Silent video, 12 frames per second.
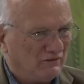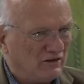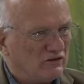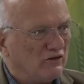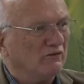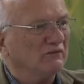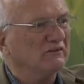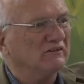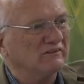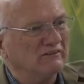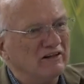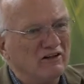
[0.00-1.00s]
that you
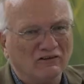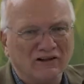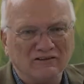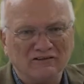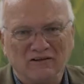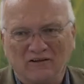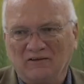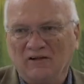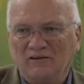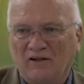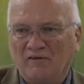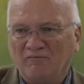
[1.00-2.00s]
don't you know get sucked
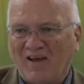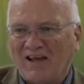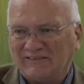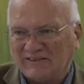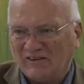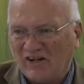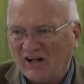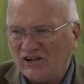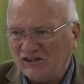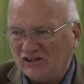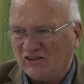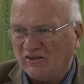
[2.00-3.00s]
into the
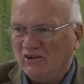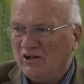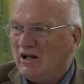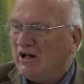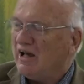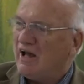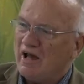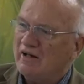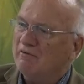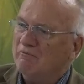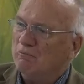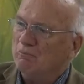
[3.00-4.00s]
fascination
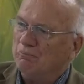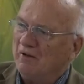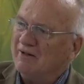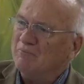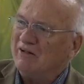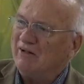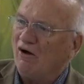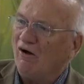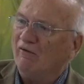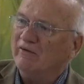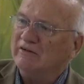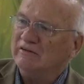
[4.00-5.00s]
and believe me
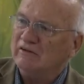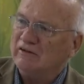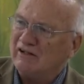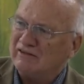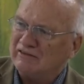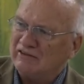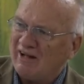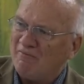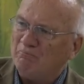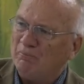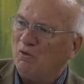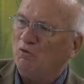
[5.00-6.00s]
all these this
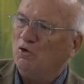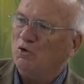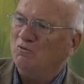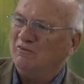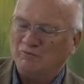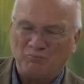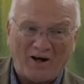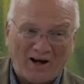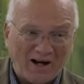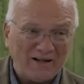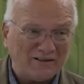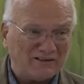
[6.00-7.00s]
temple who was
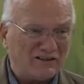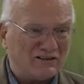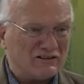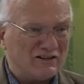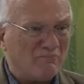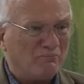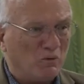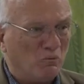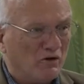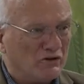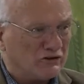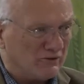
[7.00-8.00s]
behind it this temple
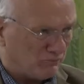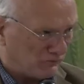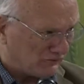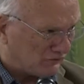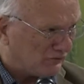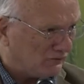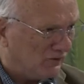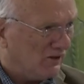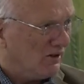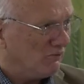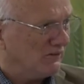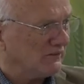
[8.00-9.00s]
worship was who
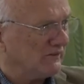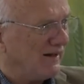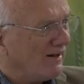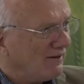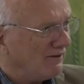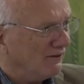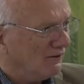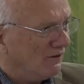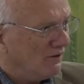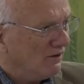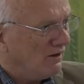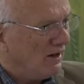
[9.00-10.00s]
was satan
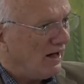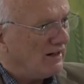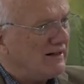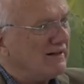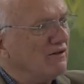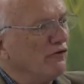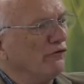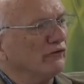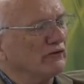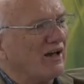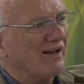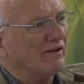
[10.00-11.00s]
and he
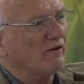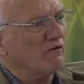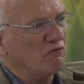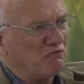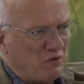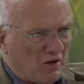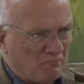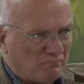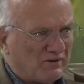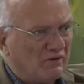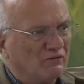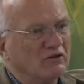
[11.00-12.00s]
knows how to
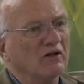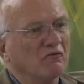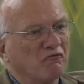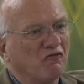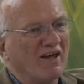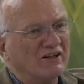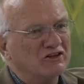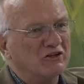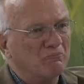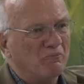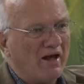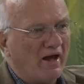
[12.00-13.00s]
appeal to the flesh
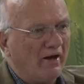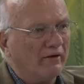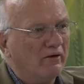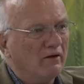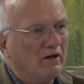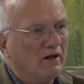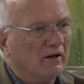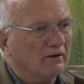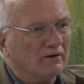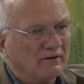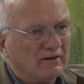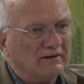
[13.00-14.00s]
of man and
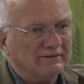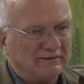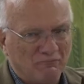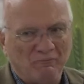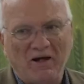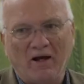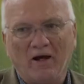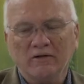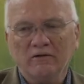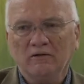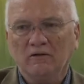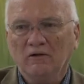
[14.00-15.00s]
the things of
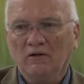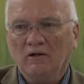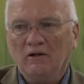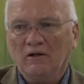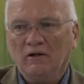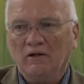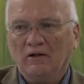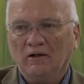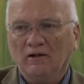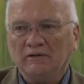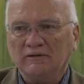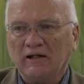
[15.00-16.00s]
man
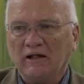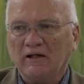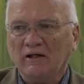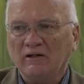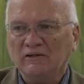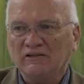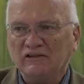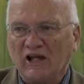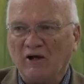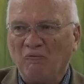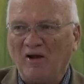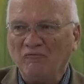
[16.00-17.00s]
and he say stay
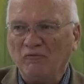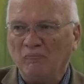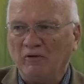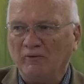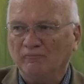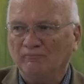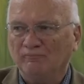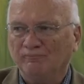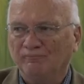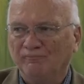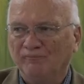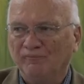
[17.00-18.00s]
away from it
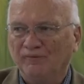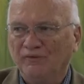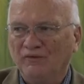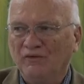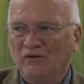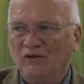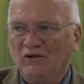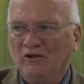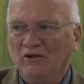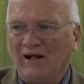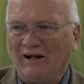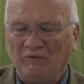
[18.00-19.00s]

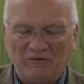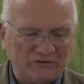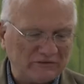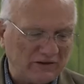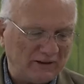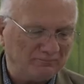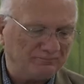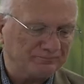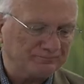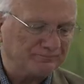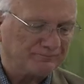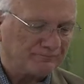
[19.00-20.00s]
i was uh,
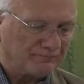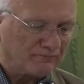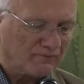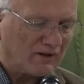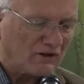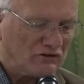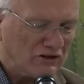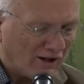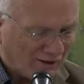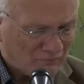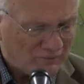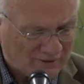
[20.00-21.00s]

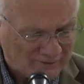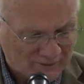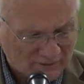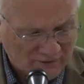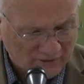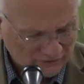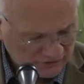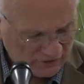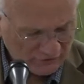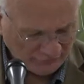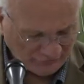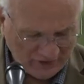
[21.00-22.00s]
telling misa that the
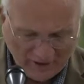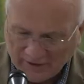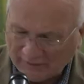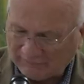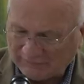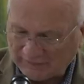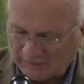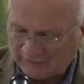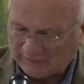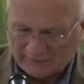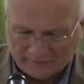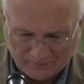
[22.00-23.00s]
other day i was
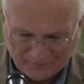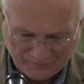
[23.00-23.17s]
on a